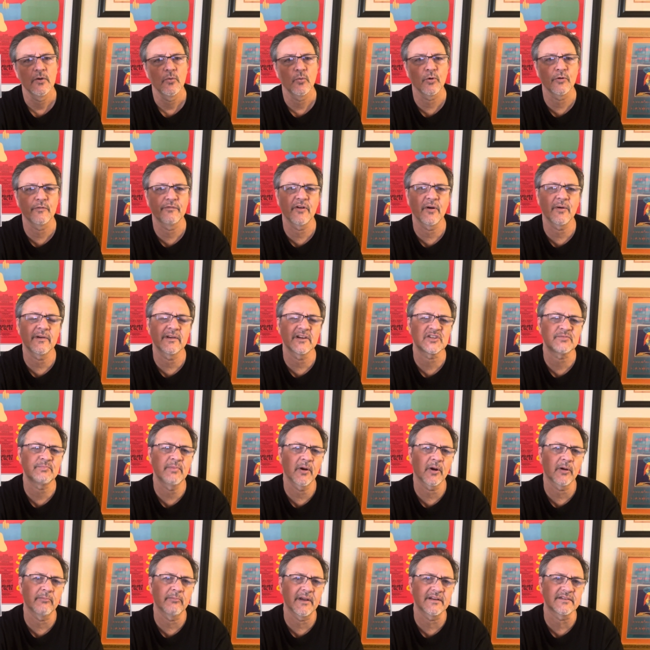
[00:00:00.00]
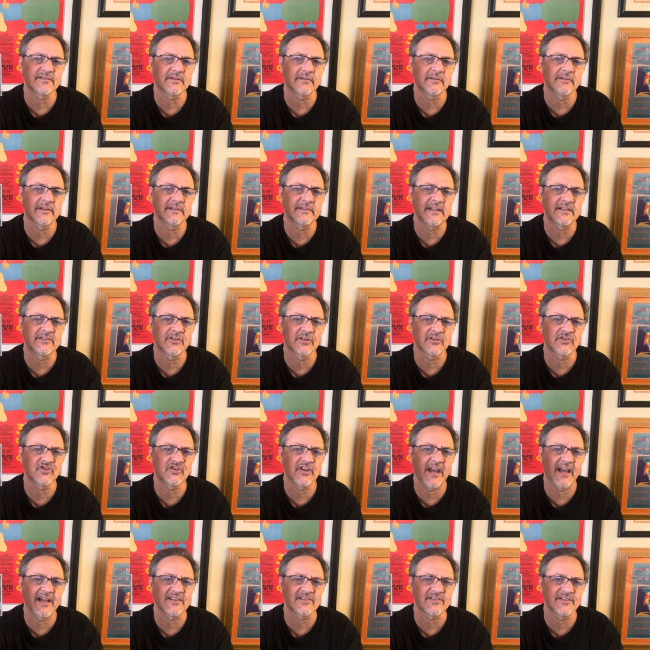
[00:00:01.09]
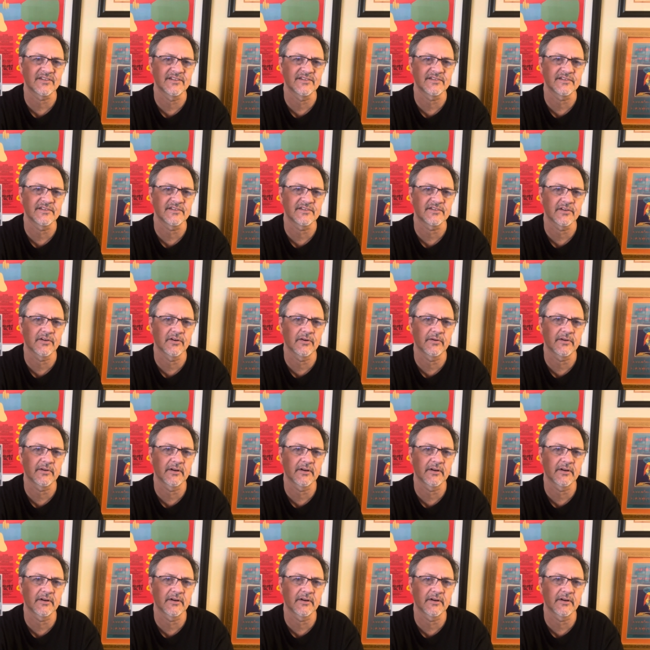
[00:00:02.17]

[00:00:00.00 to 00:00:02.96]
were very experimental and they took chances, and so,